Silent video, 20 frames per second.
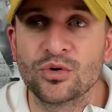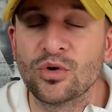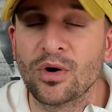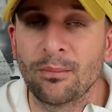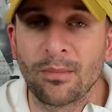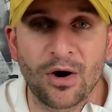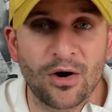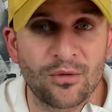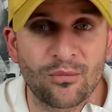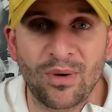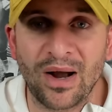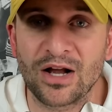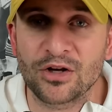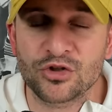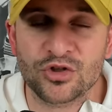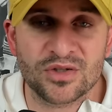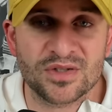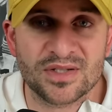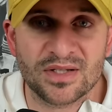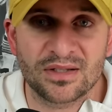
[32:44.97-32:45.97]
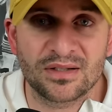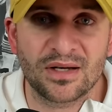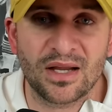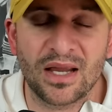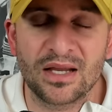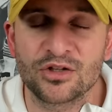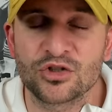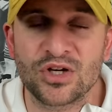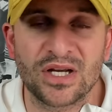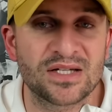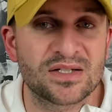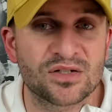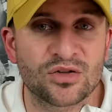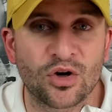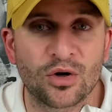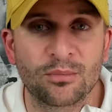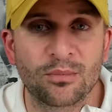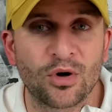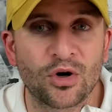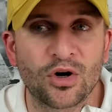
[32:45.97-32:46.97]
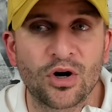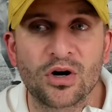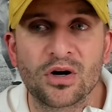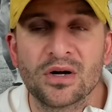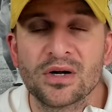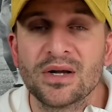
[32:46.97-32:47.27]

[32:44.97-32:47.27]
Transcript: Amari Rodgers and Jay Sternberger,